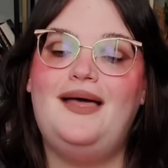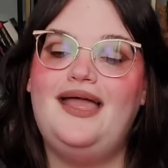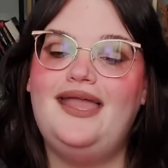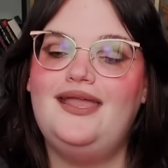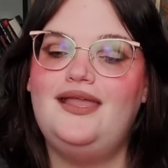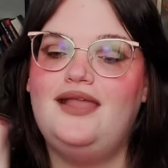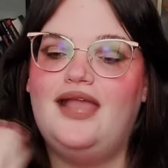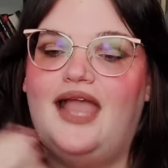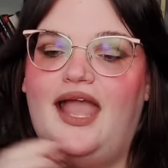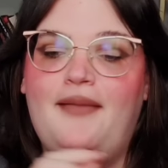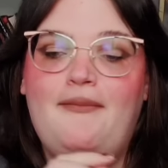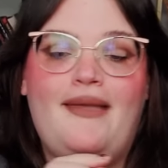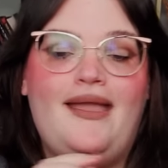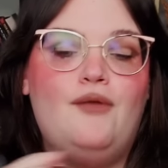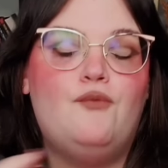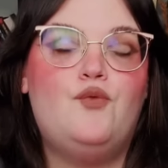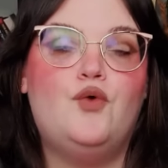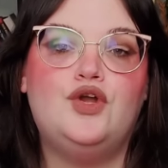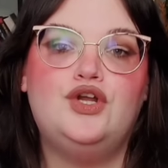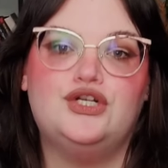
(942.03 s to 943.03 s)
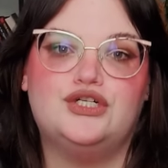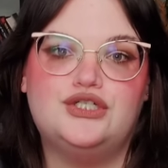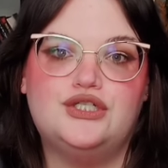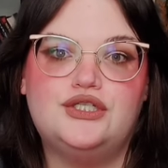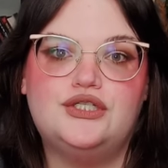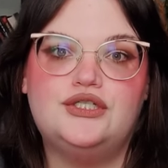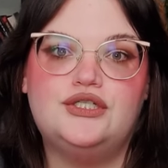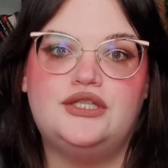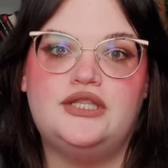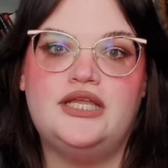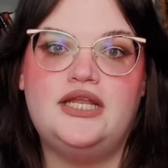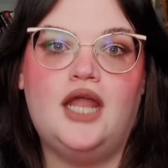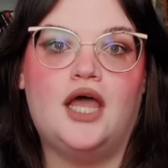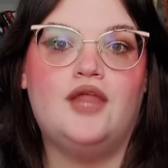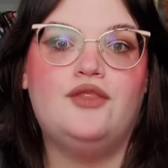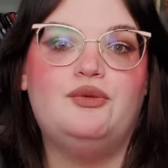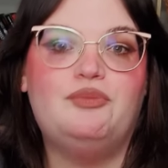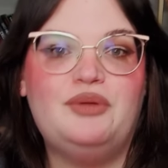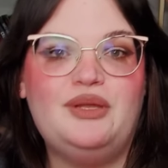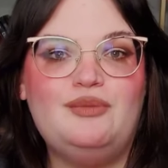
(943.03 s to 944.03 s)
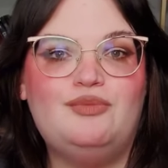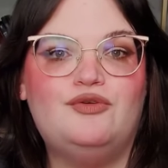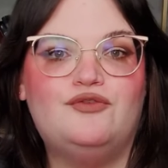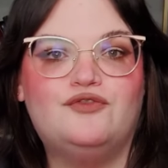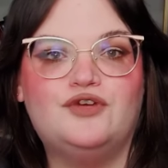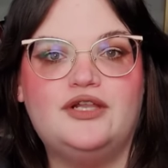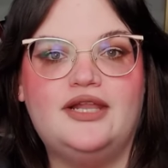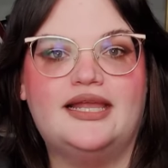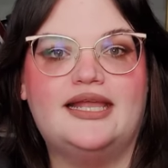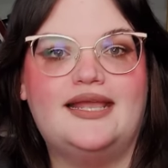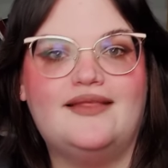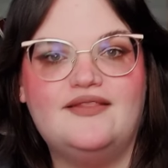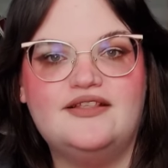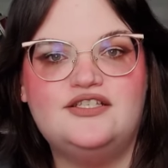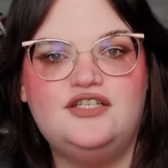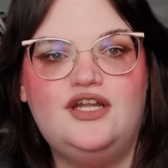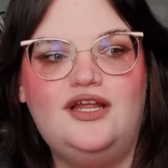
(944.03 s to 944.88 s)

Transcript: I worse than other people for liking this